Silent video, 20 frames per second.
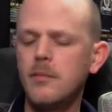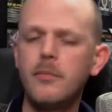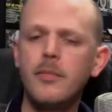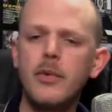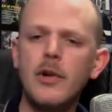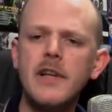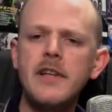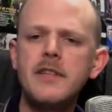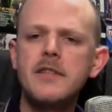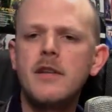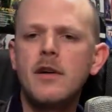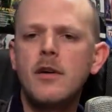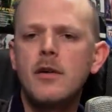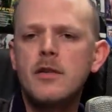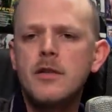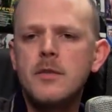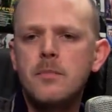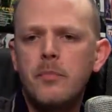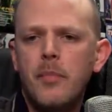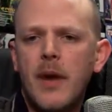Police
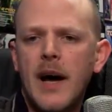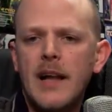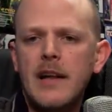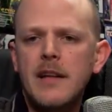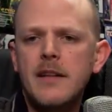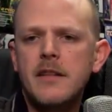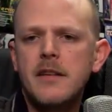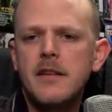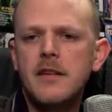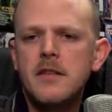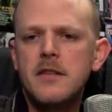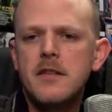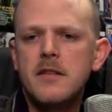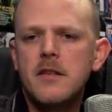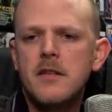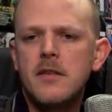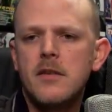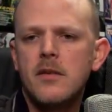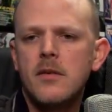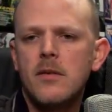Notes Pilot Disc,
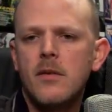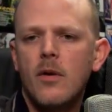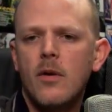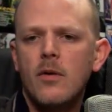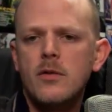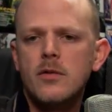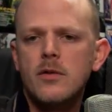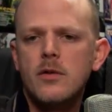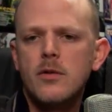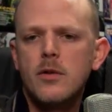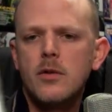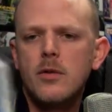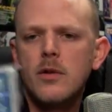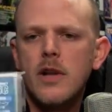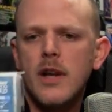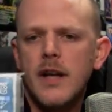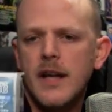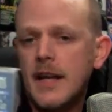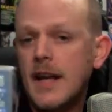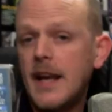also
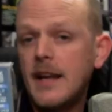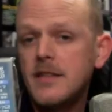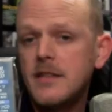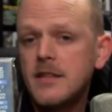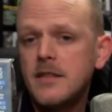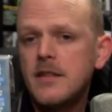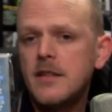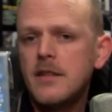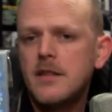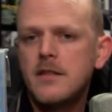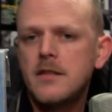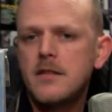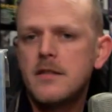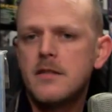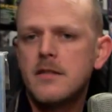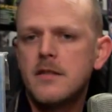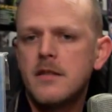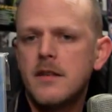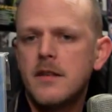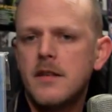cool. I guess
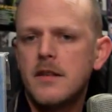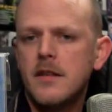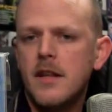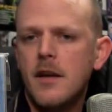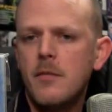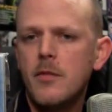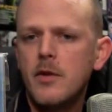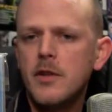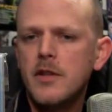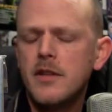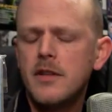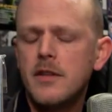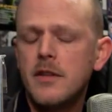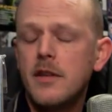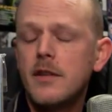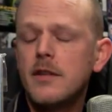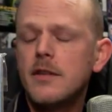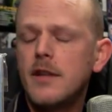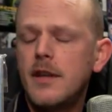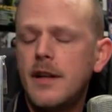it's the
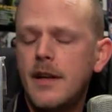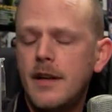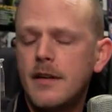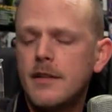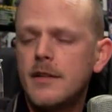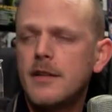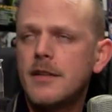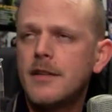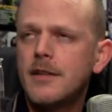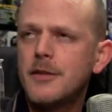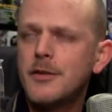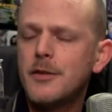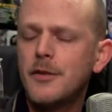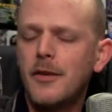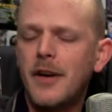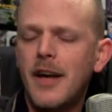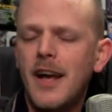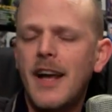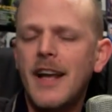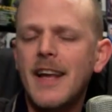
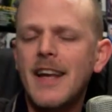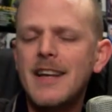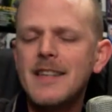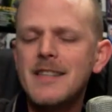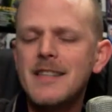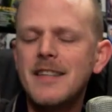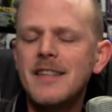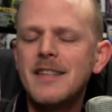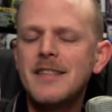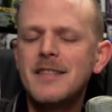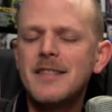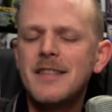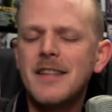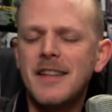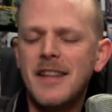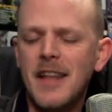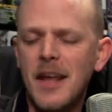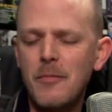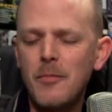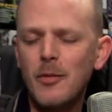sorry, I guess it's the
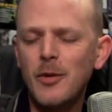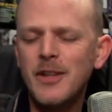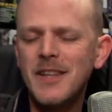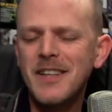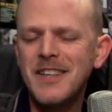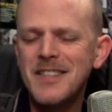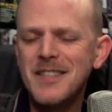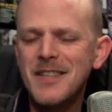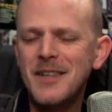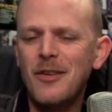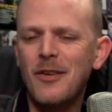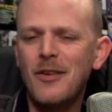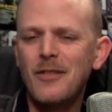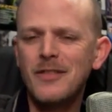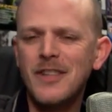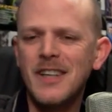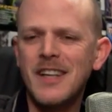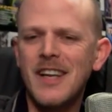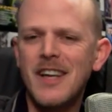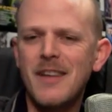demo disc
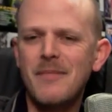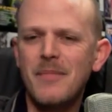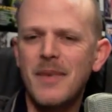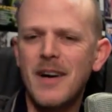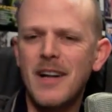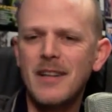of the game